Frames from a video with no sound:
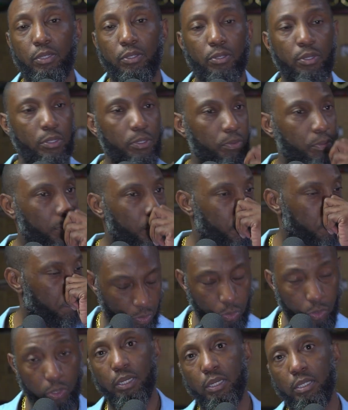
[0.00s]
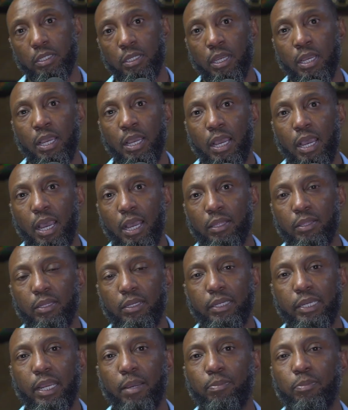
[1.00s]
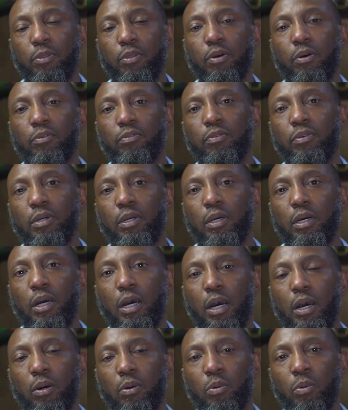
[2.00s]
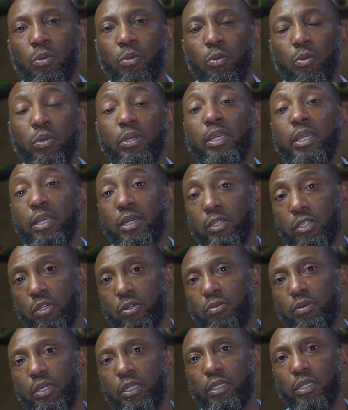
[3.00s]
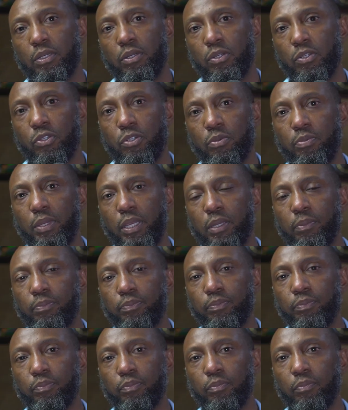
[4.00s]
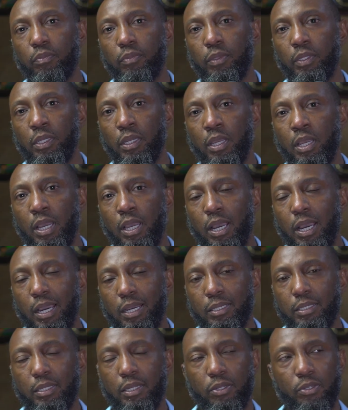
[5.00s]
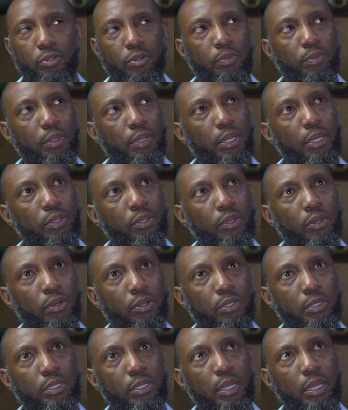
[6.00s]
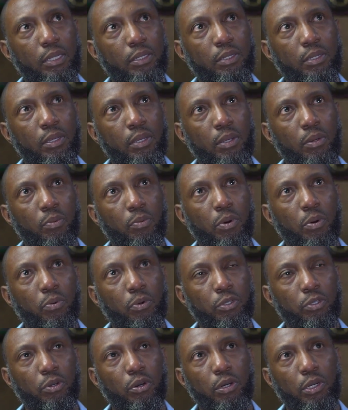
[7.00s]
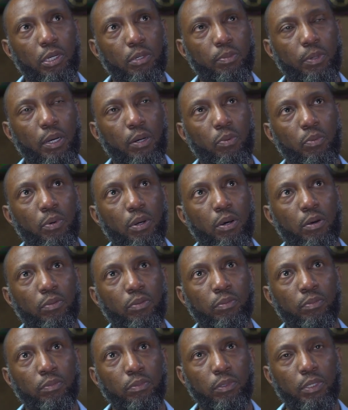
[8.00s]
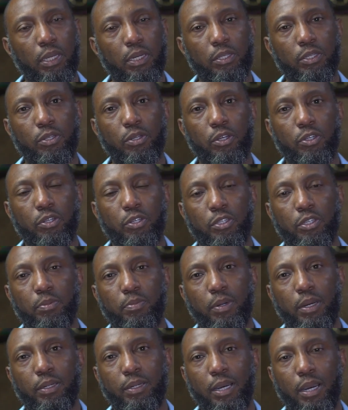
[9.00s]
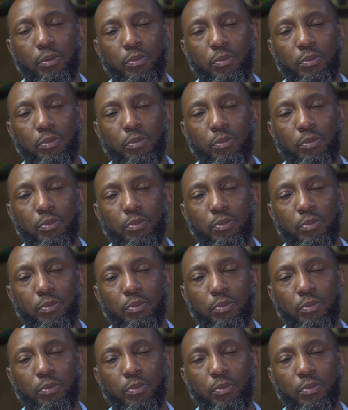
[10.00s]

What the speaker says: us with who He is and the depth of who He has created us to be. I said something at the onset when we're talking about wealth, that it's not just about how